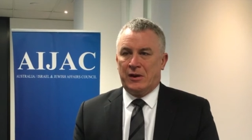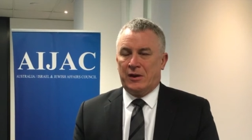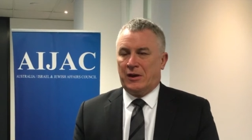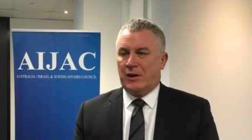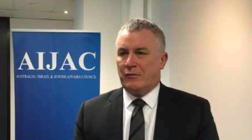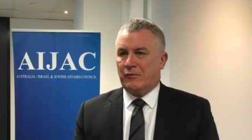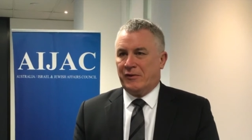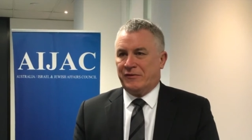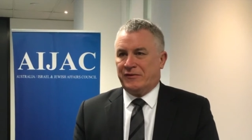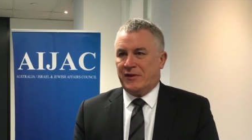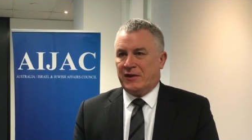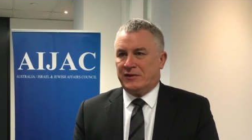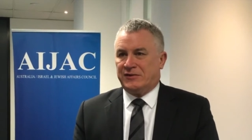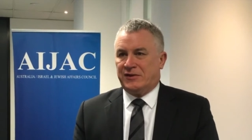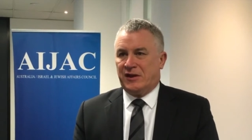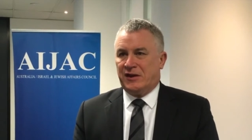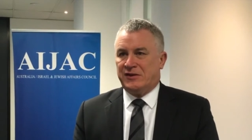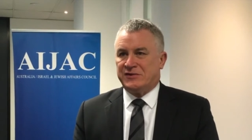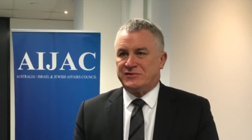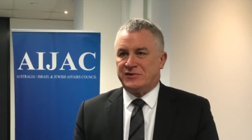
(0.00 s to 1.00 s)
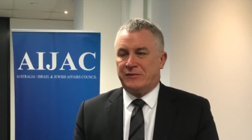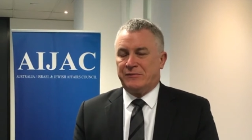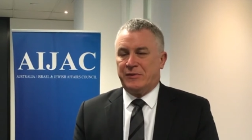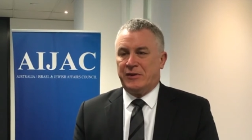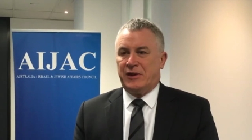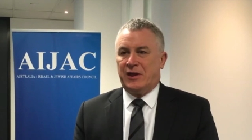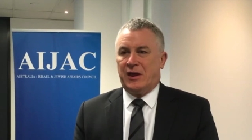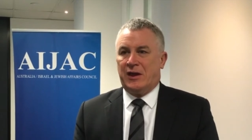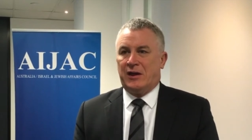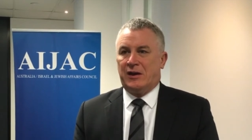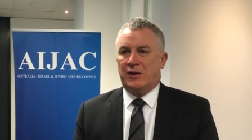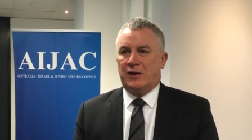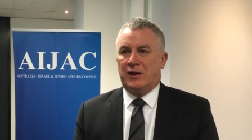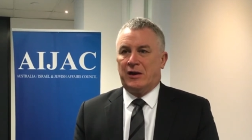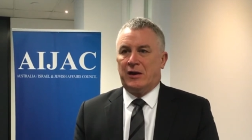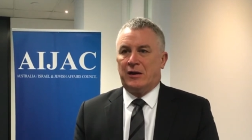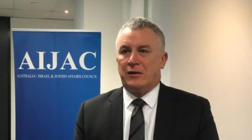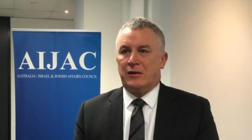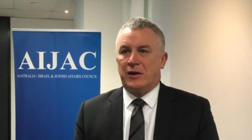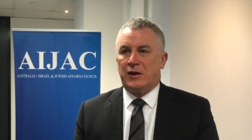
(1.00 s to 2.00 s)
And what that did is it began
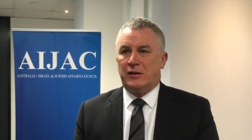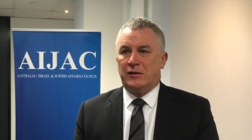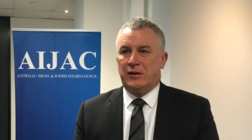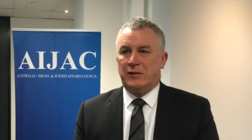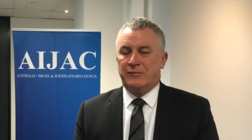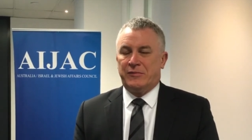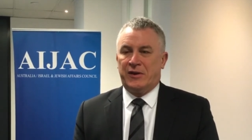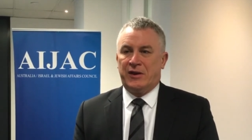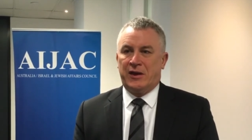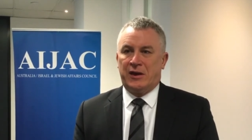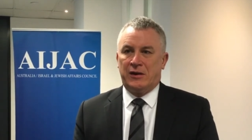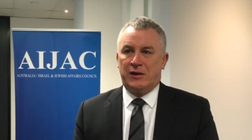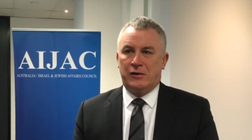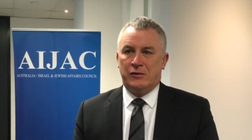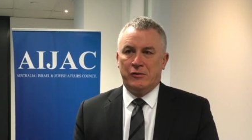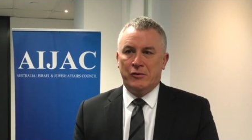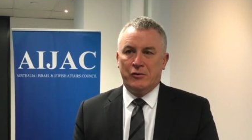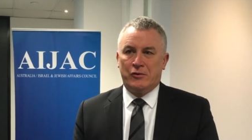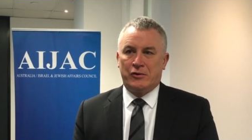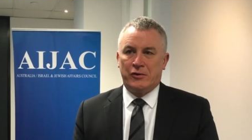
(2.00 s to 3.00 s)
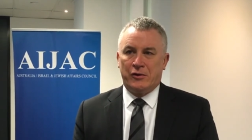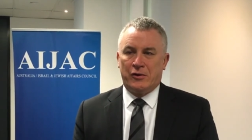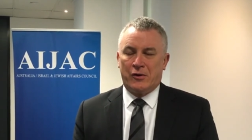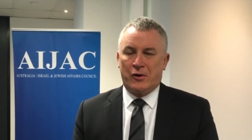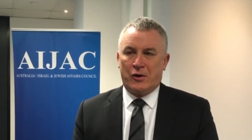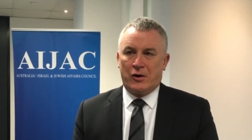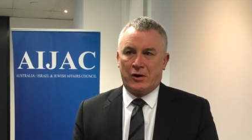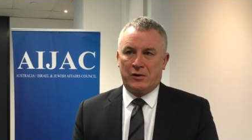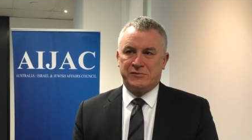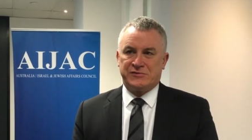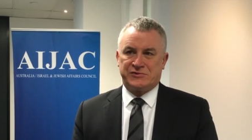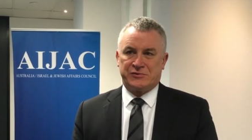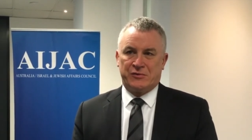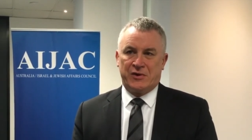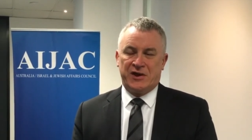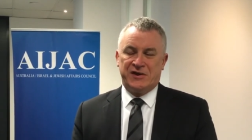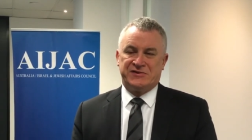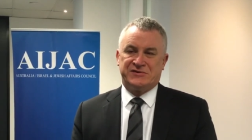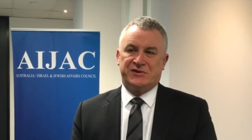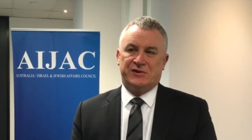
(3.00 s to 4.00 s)
a, it, it began a nuclear arms
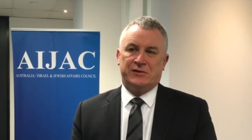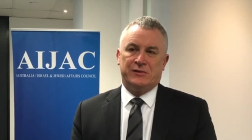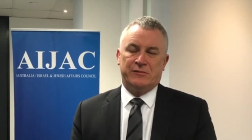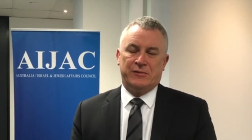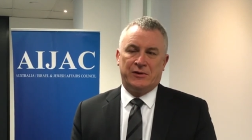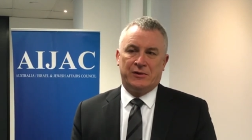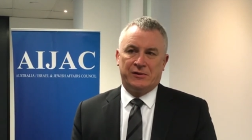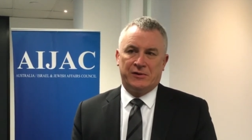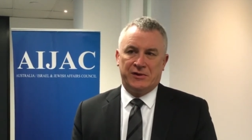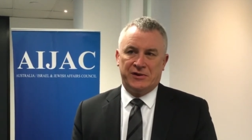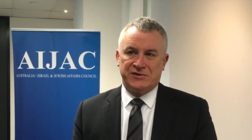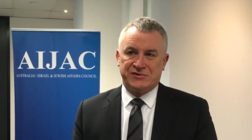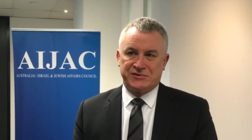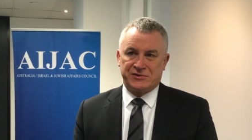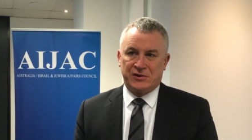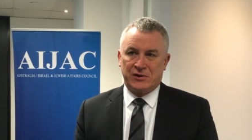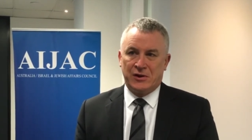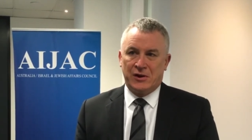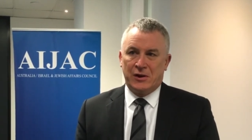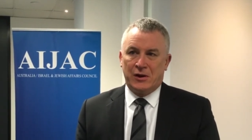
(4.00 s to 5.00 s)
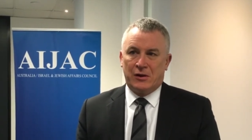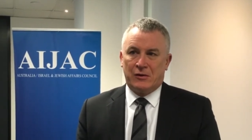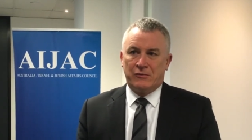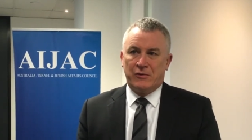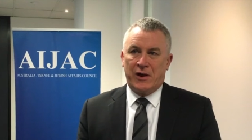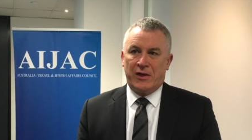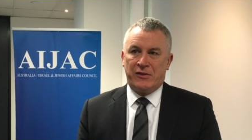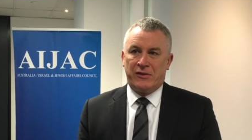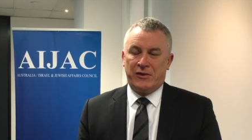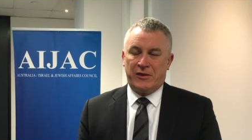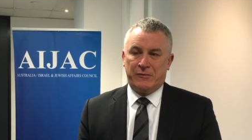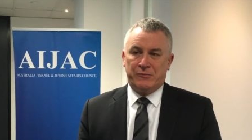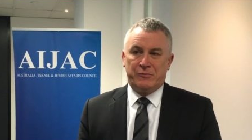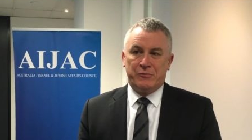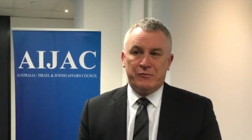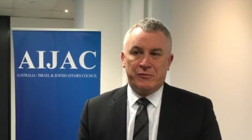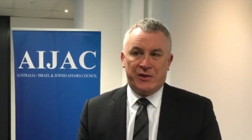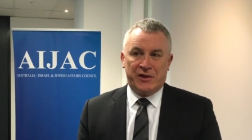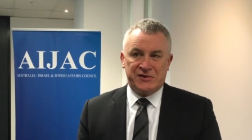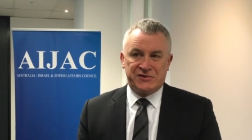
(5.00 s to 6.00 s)
race in the Middle East rather
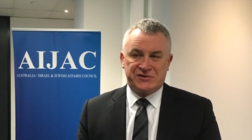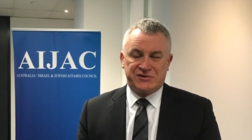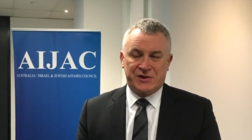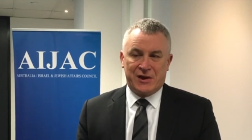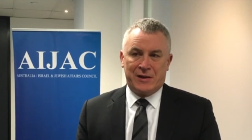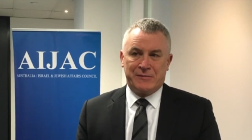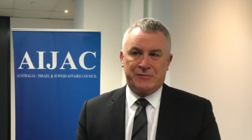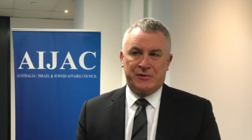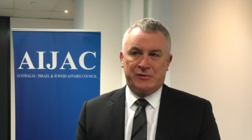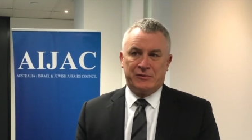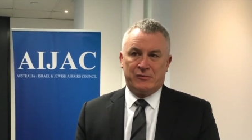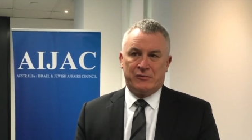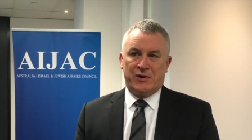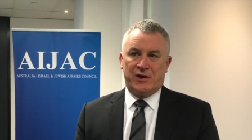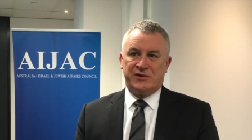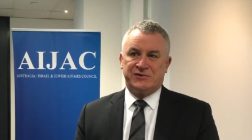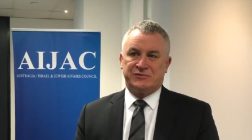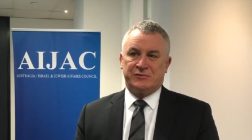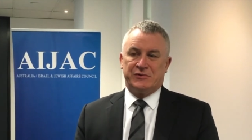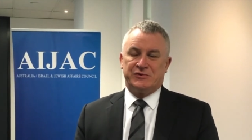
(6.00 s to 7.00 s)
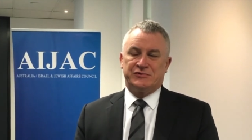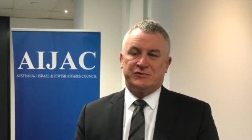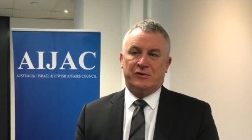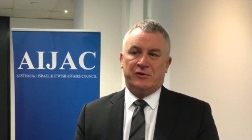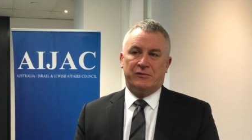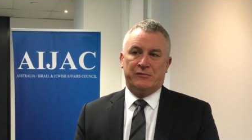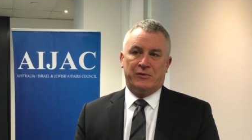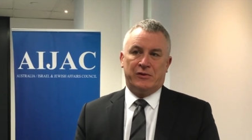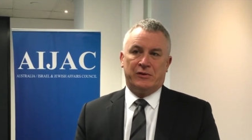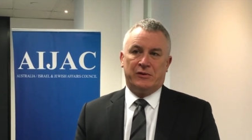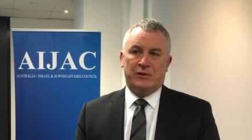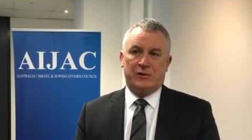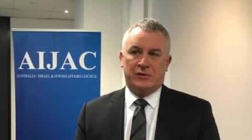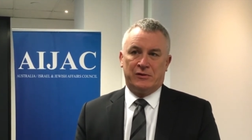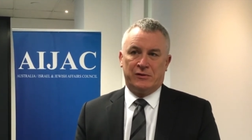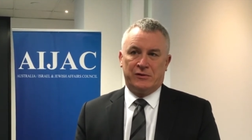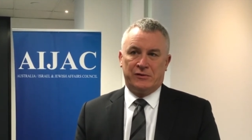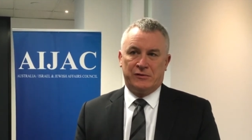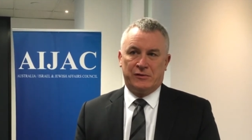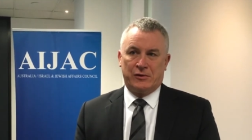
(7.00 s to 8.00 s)
than, than stopping the race, which should have been
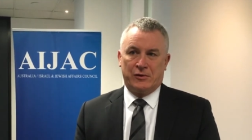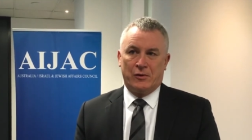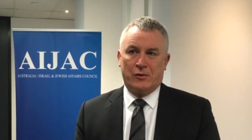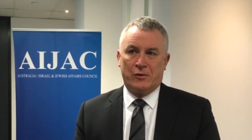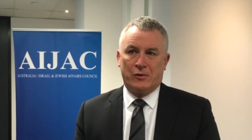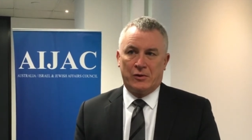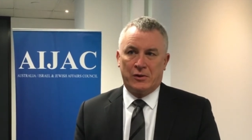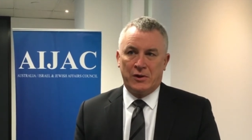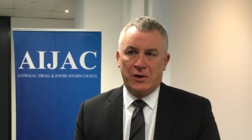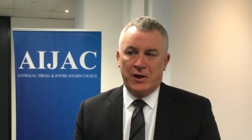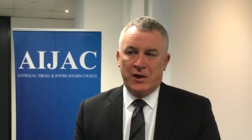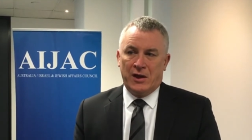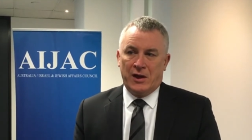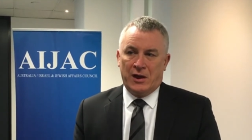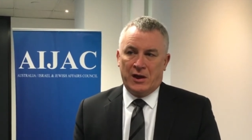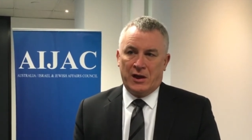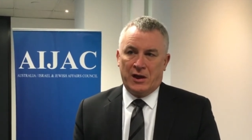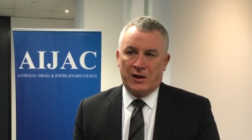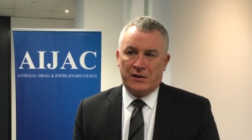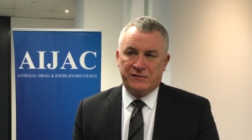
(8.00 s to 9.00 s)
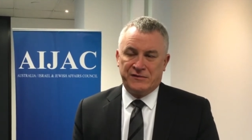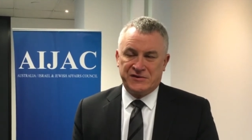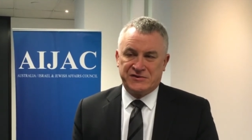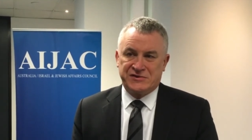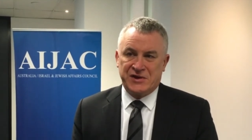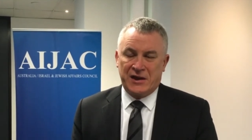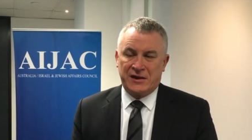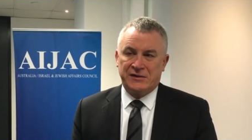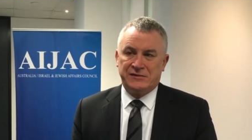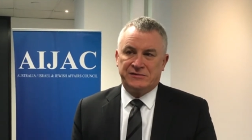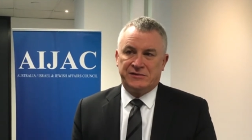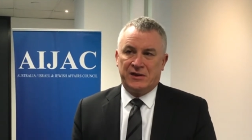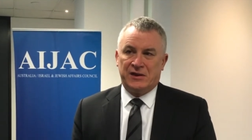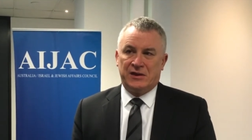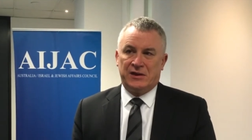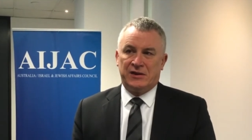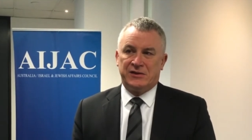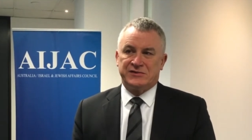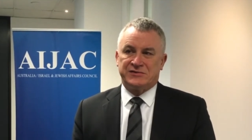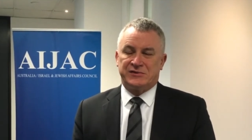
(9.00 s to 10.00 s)
the, the goal. Uh, the second
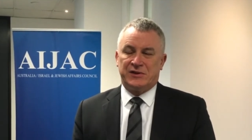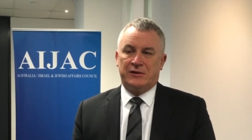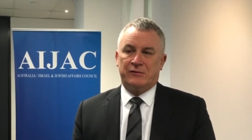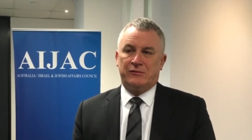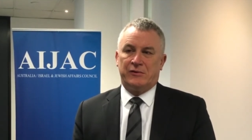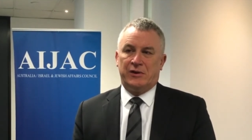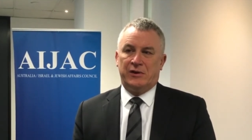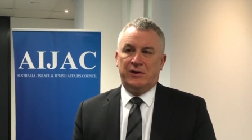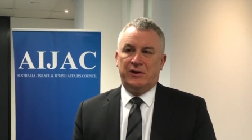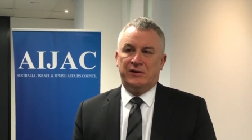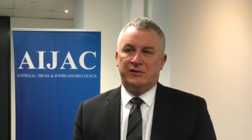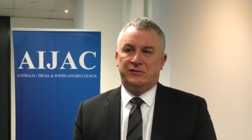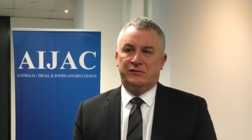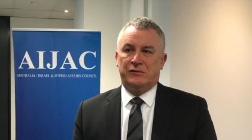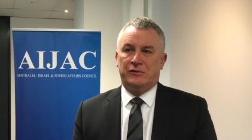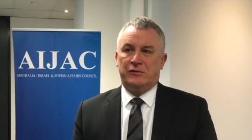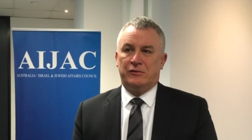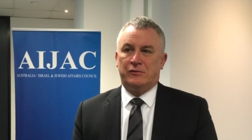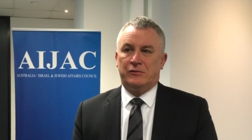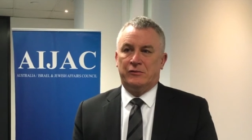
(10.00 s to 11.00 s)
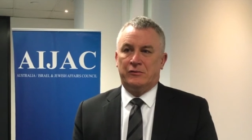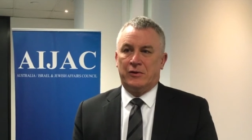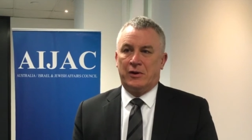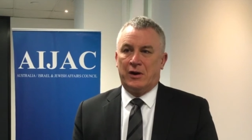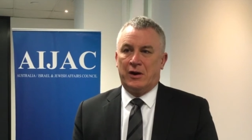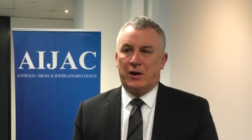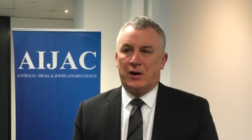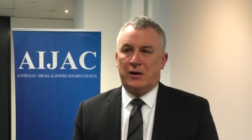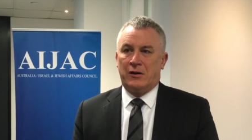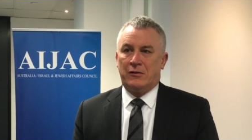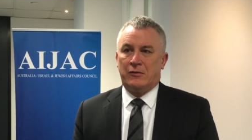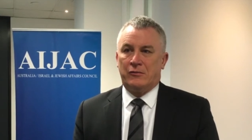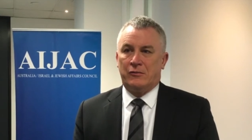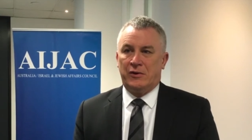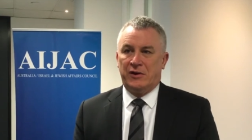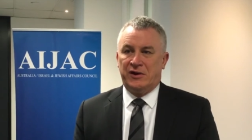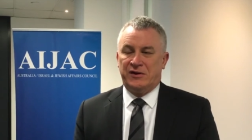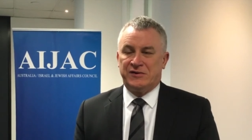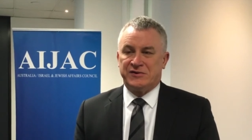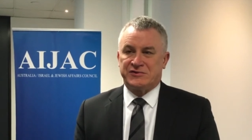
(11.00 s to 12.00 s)
thing is that we need to uh,
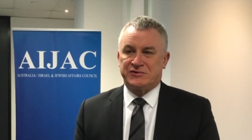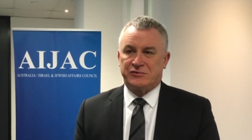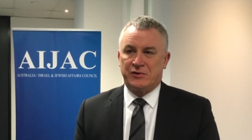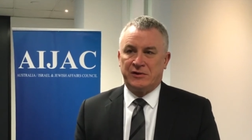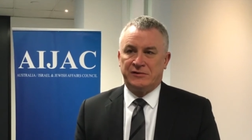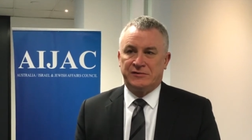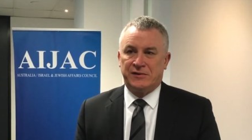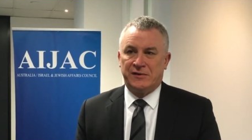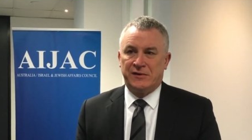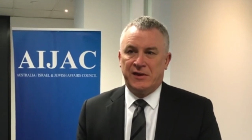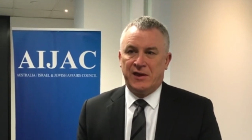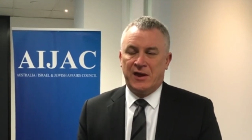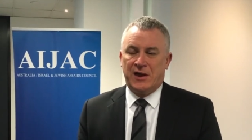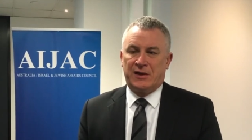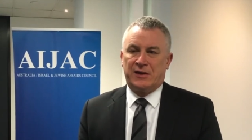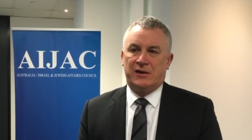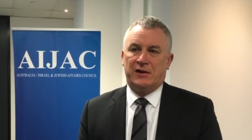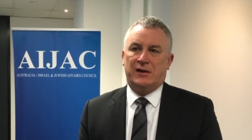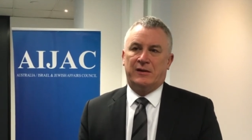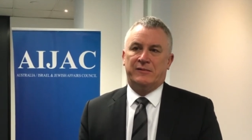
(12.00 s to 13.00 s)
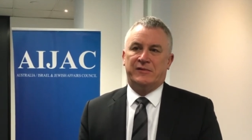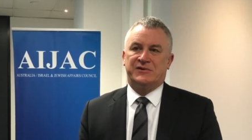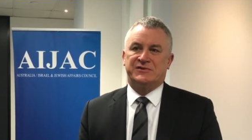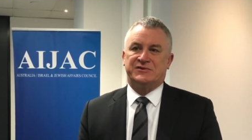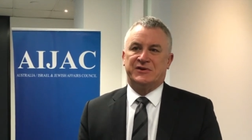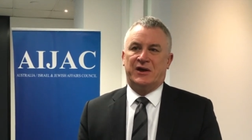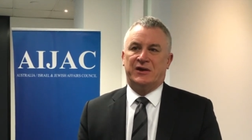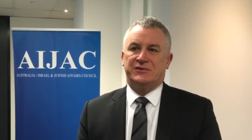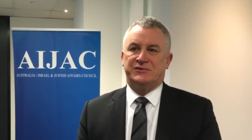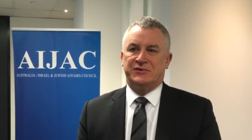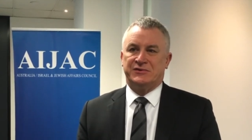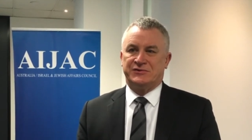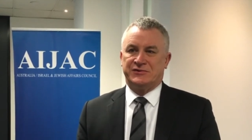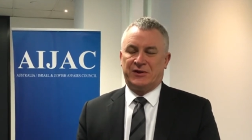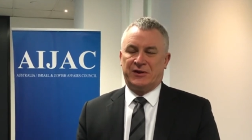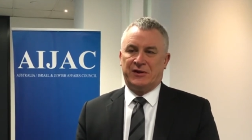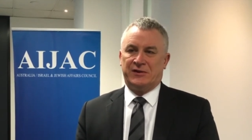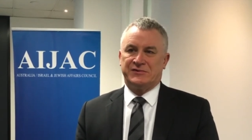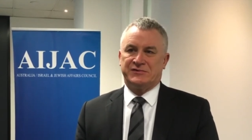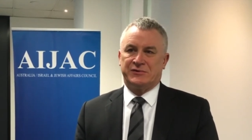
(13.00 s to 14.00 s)
we need to strengthen the economic sanctions
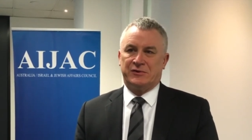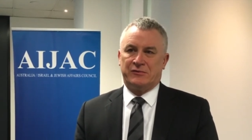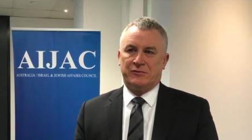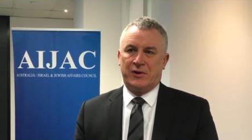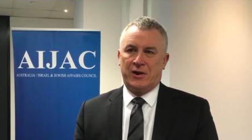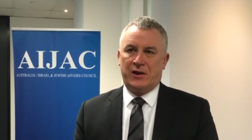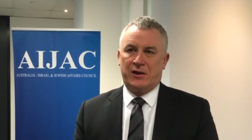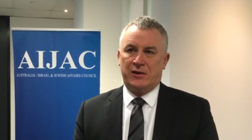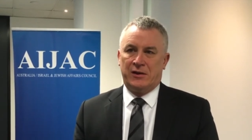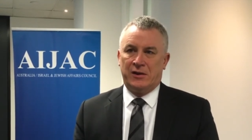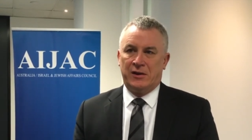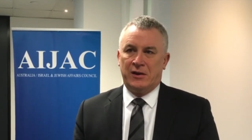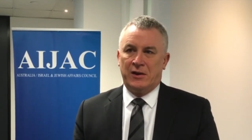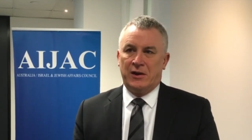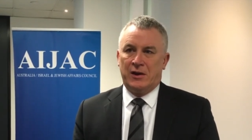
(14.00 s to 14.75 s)
against Iran,